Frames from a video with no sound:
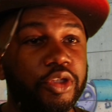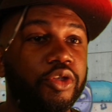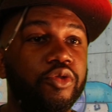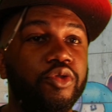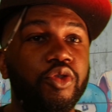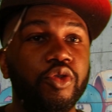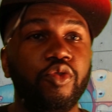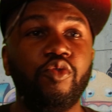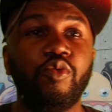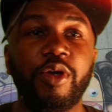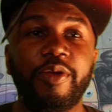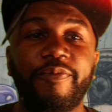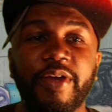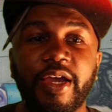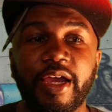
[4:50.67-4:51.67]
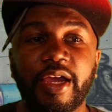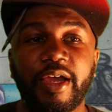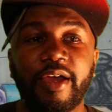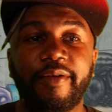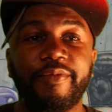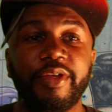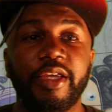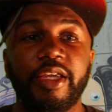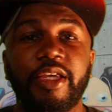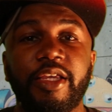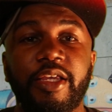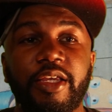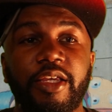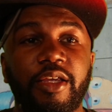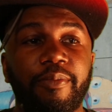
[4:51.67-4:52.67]
2215
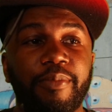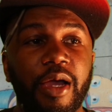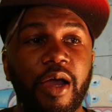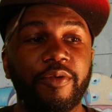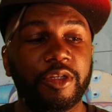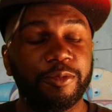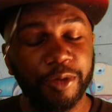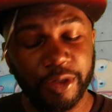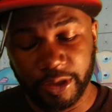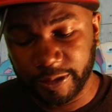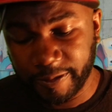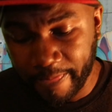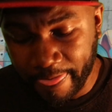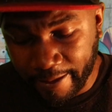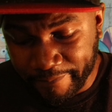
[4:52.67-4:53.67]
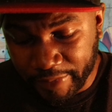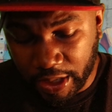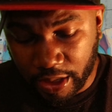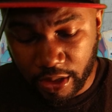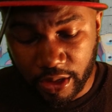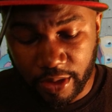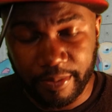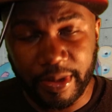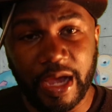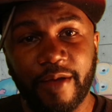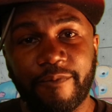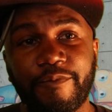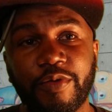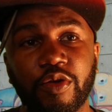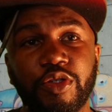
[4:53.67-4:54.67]
power speakers.
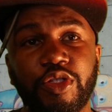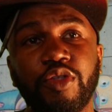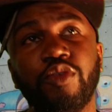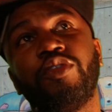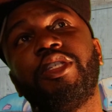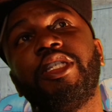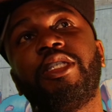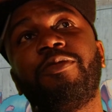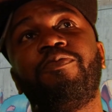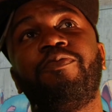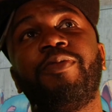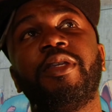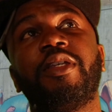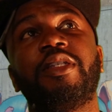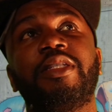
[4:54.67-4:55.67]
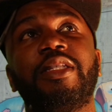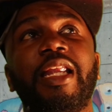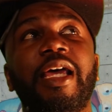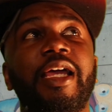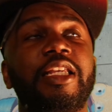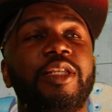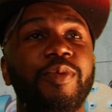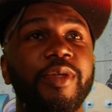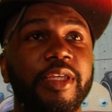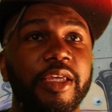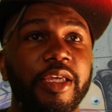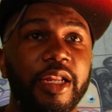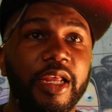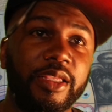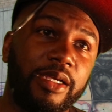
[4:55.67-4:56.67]
I first used these speakers last
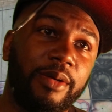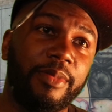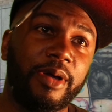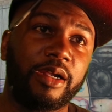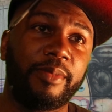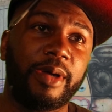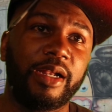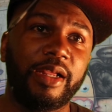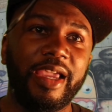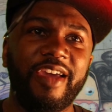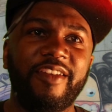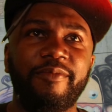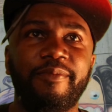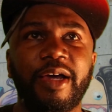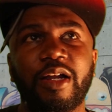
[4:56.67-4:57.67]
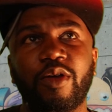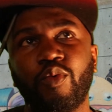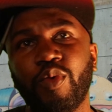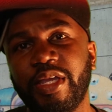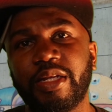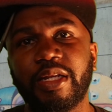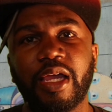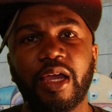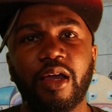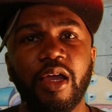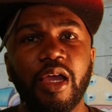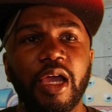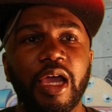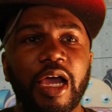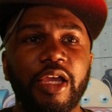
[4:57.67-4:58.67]
weekend after I bought them. I had them about a week now.
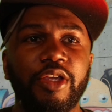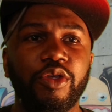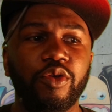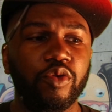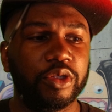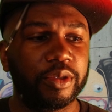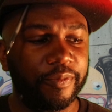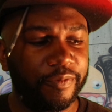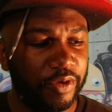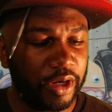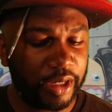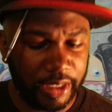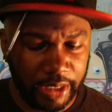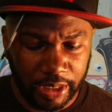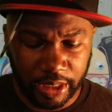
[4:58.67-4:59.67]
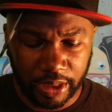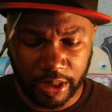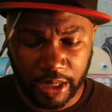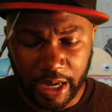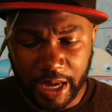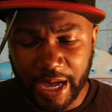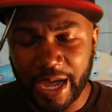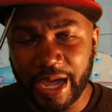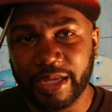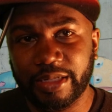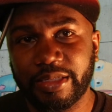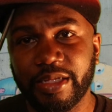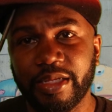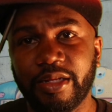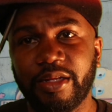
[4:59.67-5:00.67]
I used them for a gig I
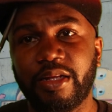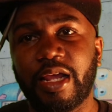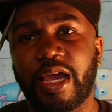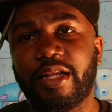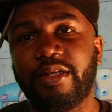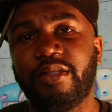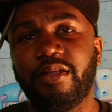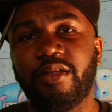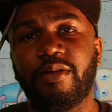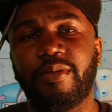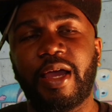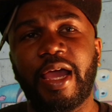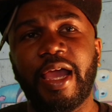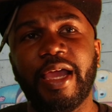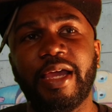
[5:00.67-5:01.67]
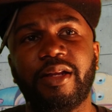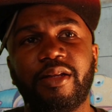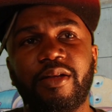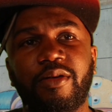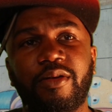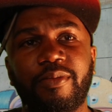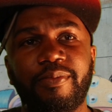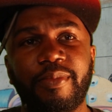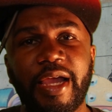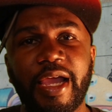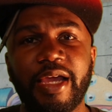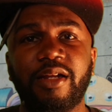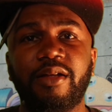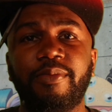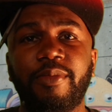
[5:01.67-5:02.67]
added
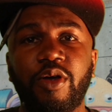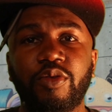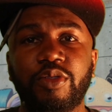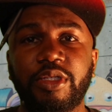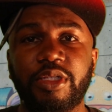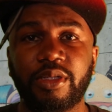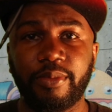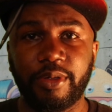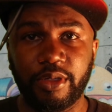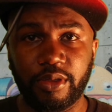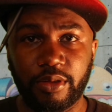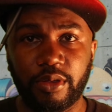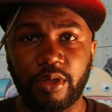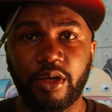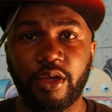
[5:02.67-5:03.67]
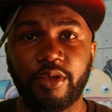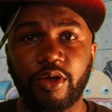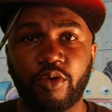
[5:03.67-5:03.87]
them on to some of the other